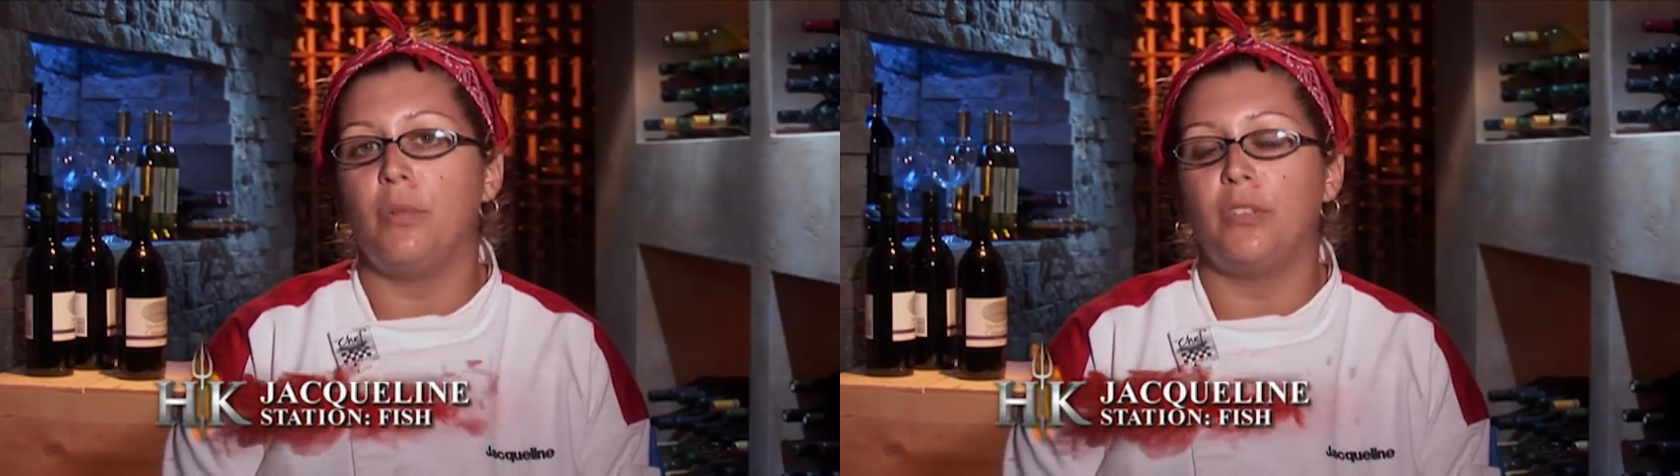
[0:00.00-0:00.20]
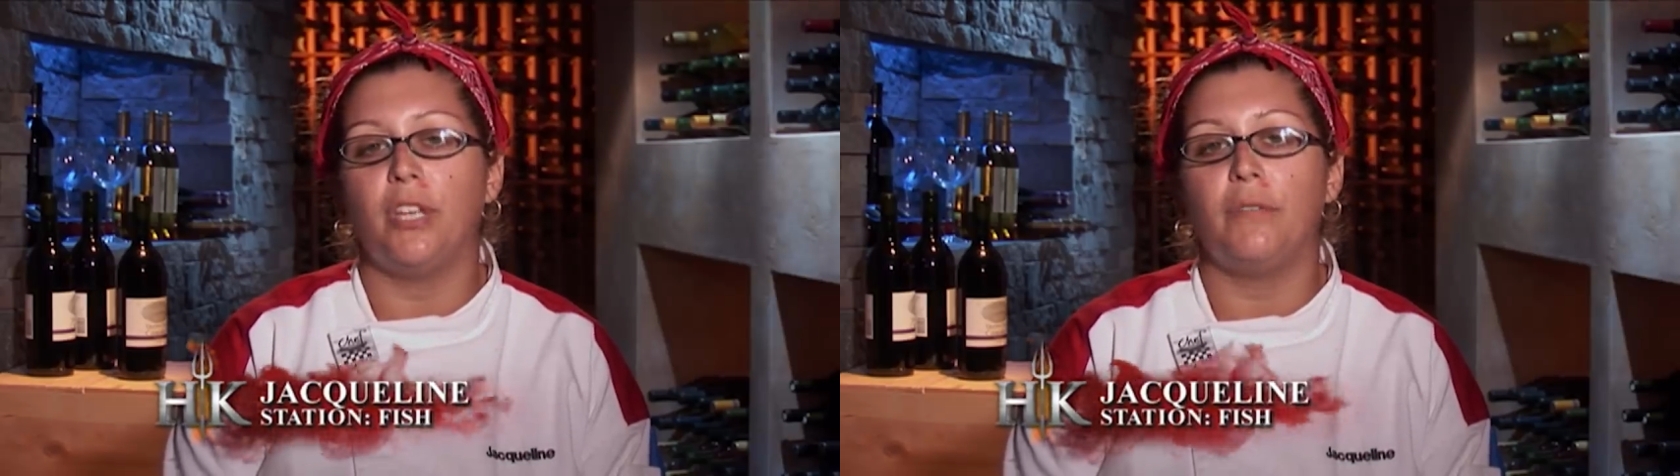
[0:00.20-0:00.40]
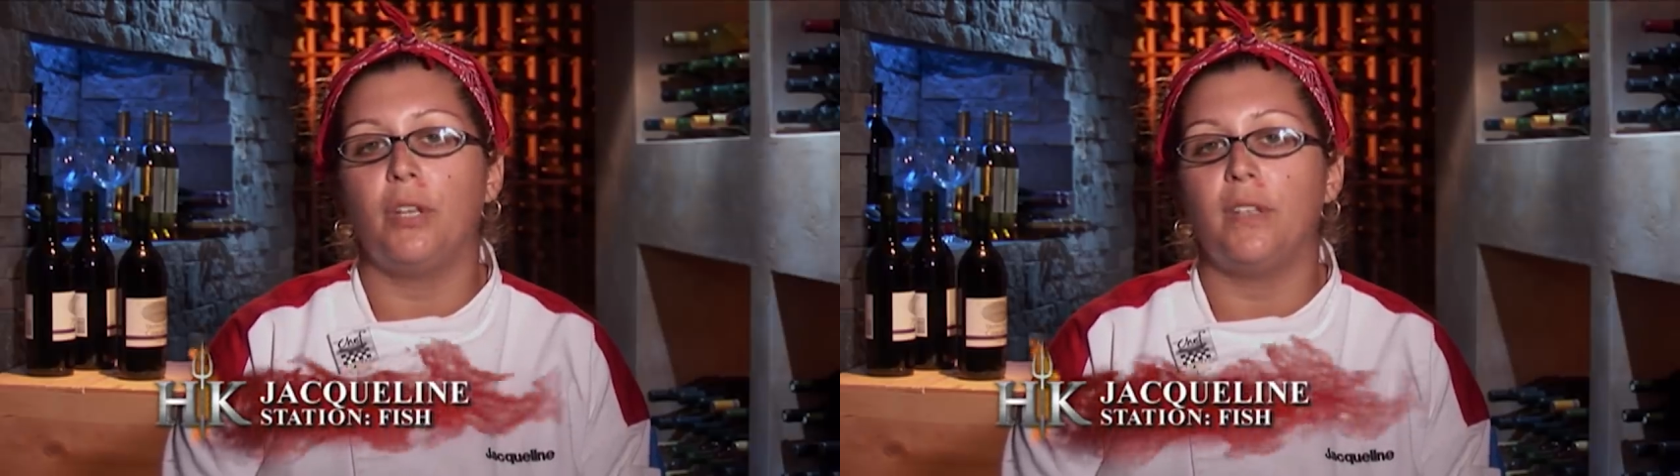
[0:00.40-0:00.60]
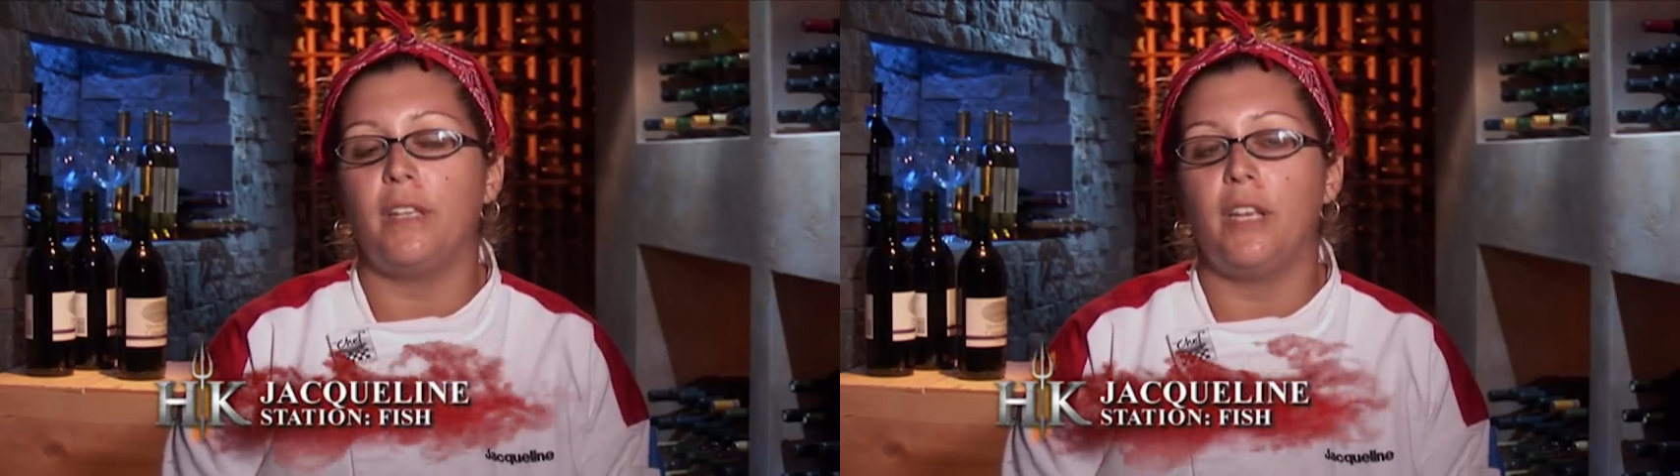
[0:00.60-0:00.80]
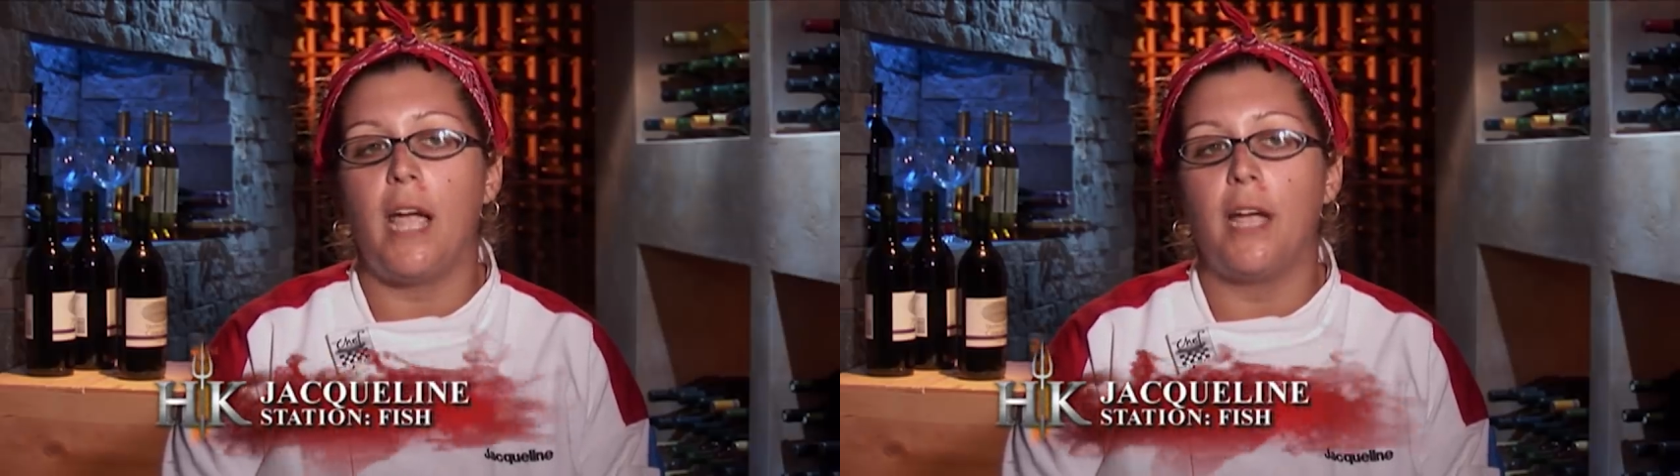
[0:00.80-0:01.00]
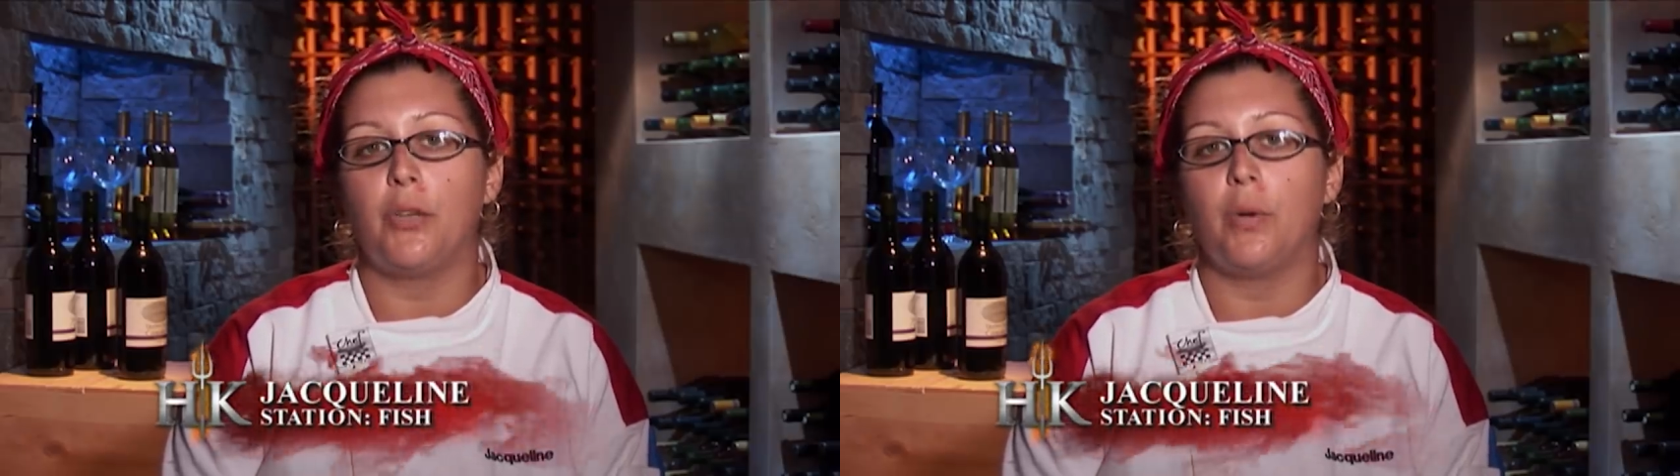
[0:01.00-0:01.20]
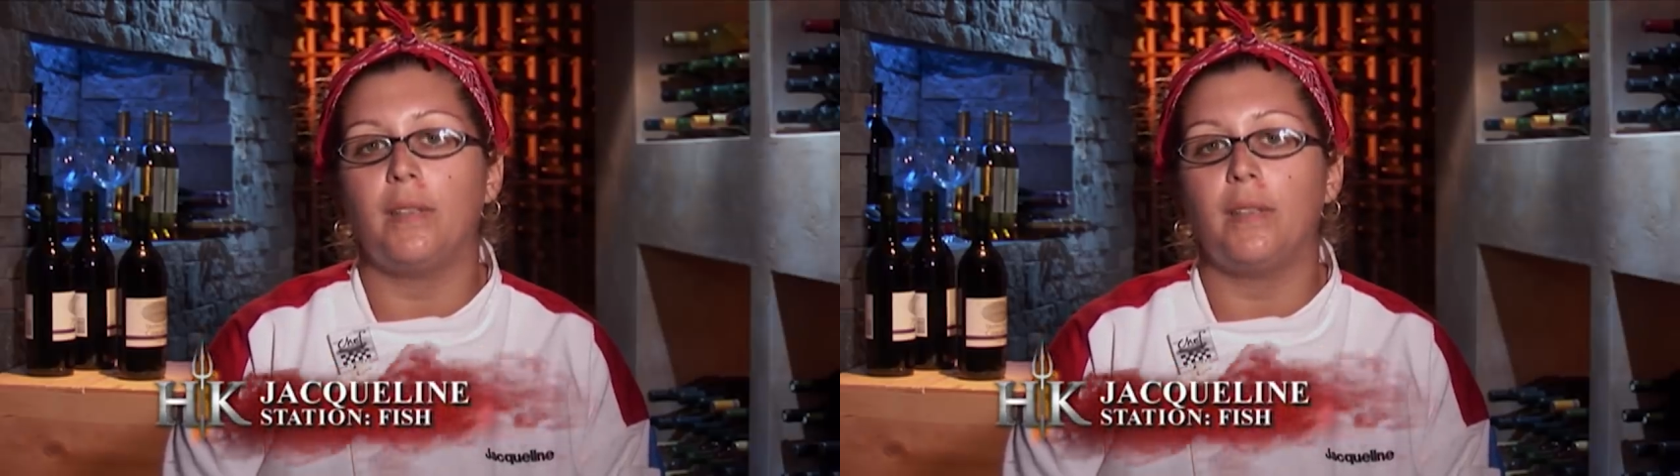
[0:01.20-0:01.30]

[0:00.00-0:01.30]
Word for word: was giving us inaccurate